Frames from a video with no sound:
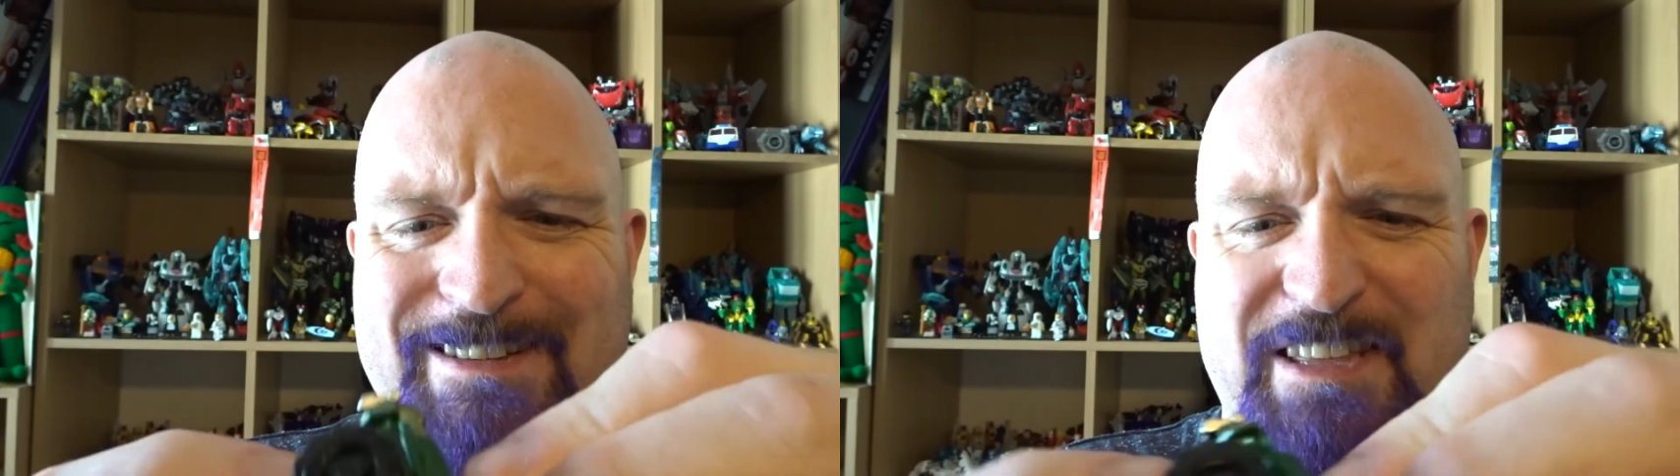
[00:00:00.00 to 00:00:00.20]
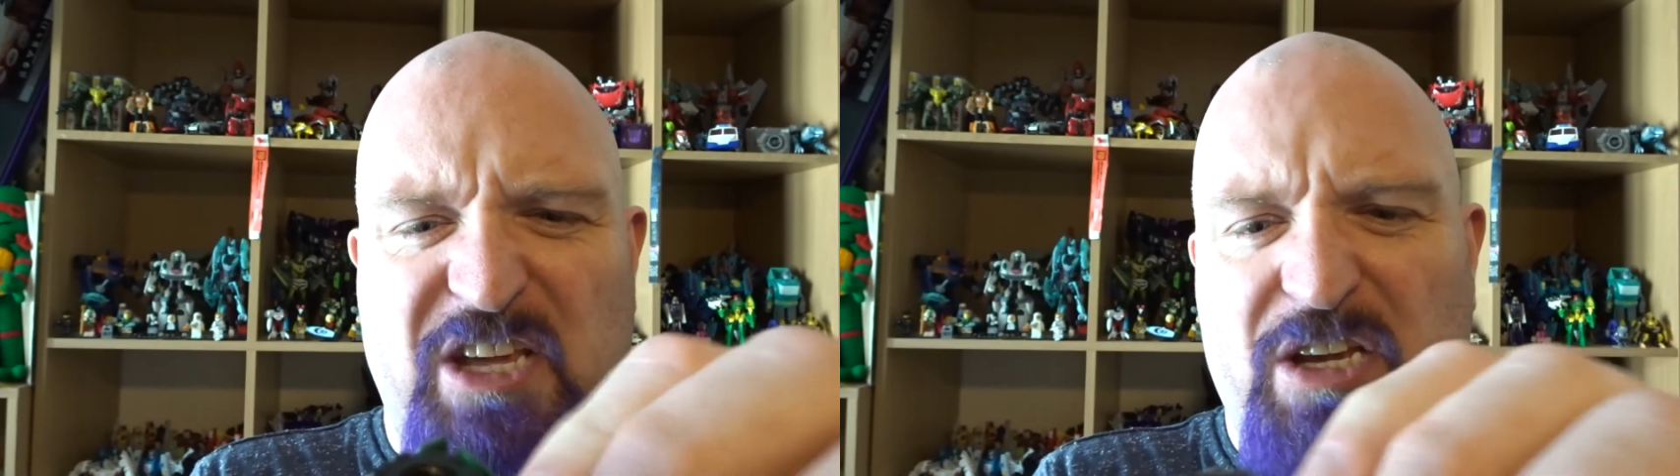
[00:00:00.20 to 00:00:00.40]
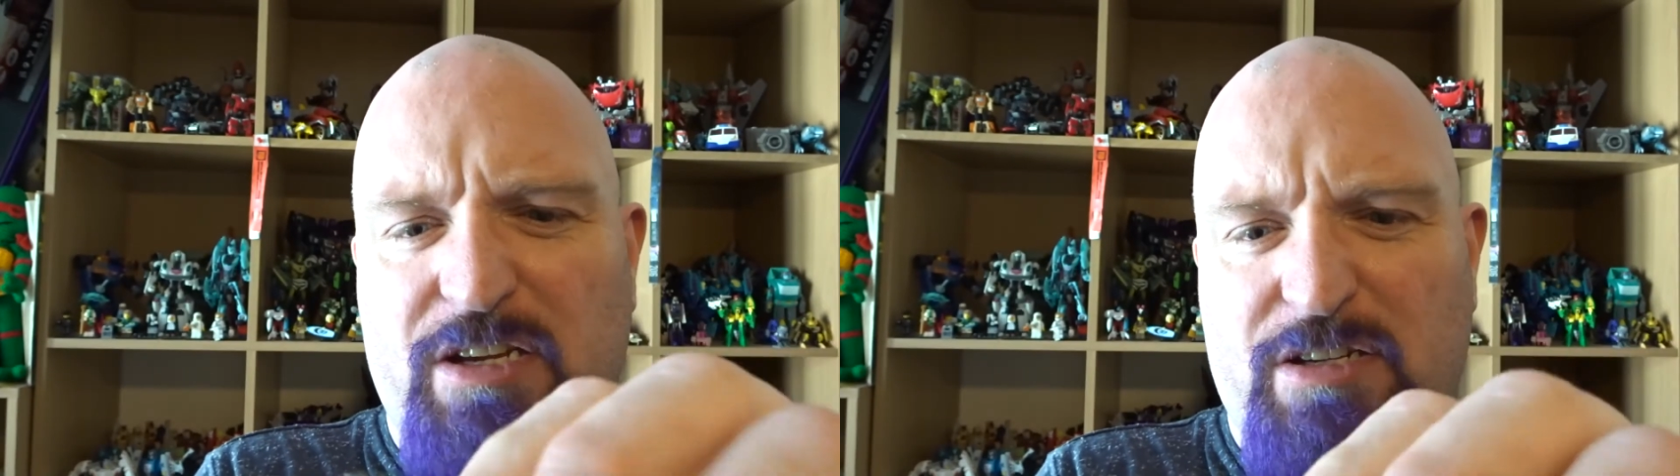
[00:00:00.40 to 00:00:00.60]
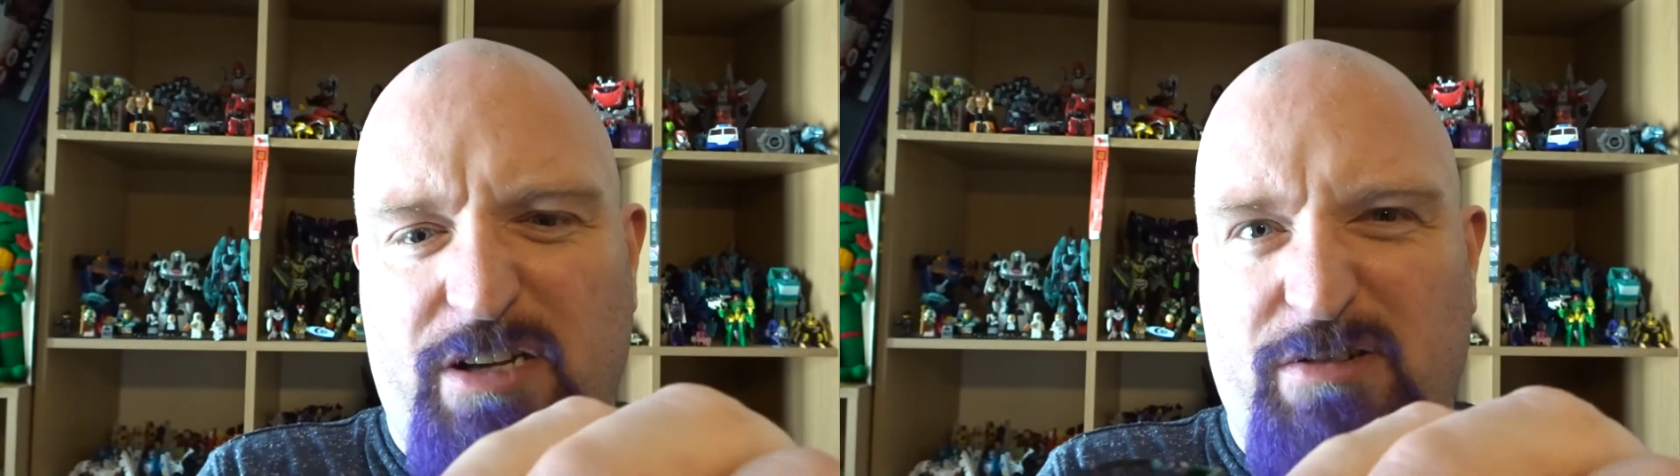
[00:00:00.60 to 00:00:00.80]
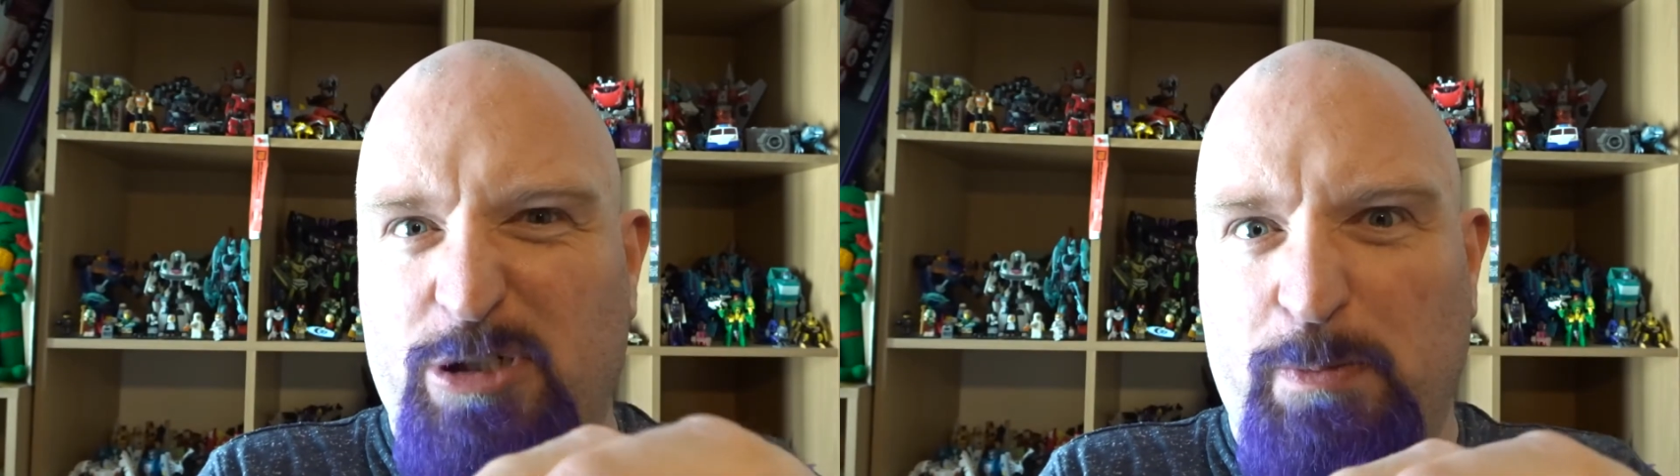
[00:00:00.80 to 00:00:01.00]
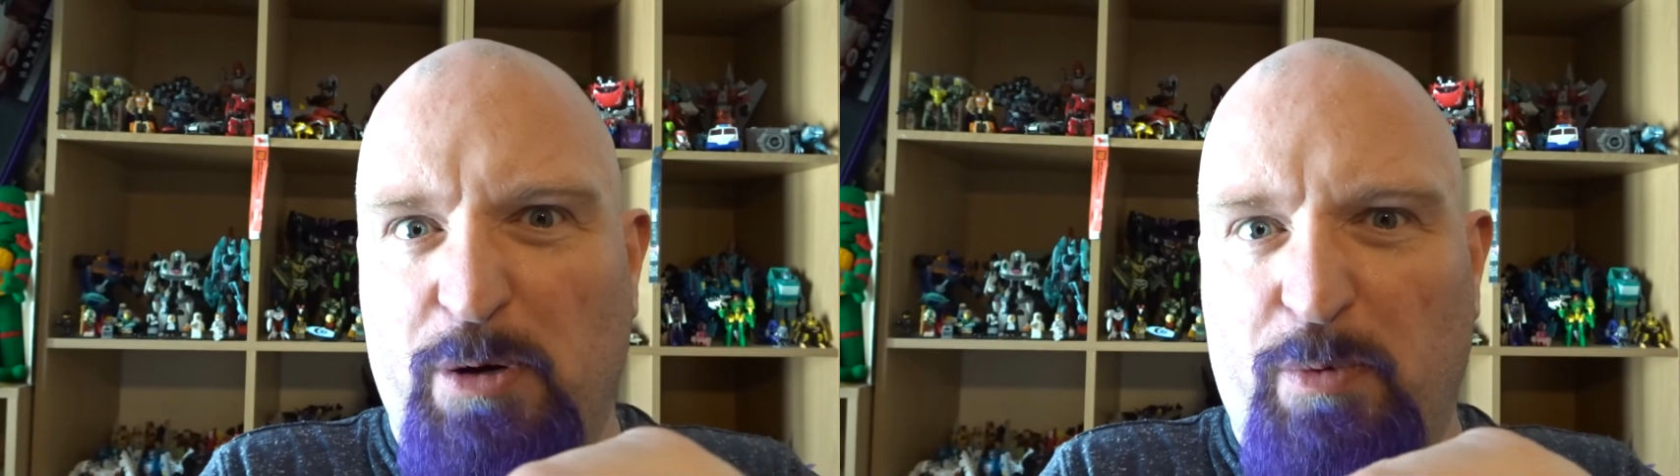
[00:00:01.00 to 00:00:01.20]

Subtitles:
thing, he's like spare